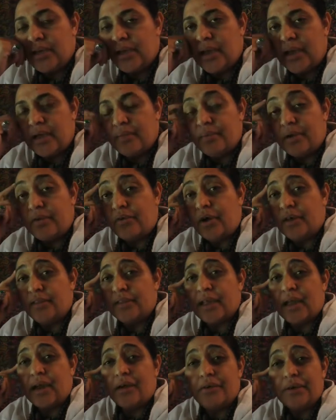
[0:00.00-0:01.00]
are
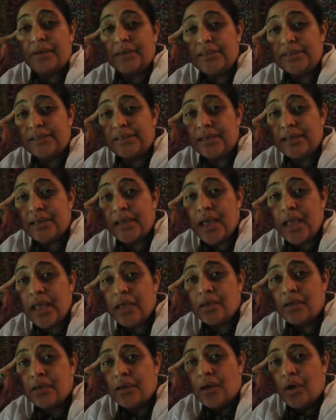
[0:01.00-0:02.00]
either currently studying
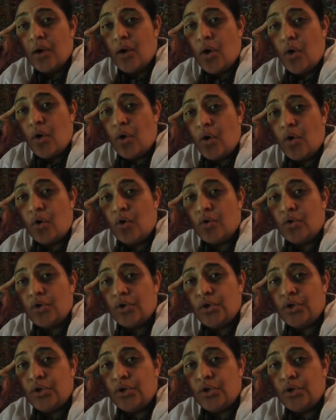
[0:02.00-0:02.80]
or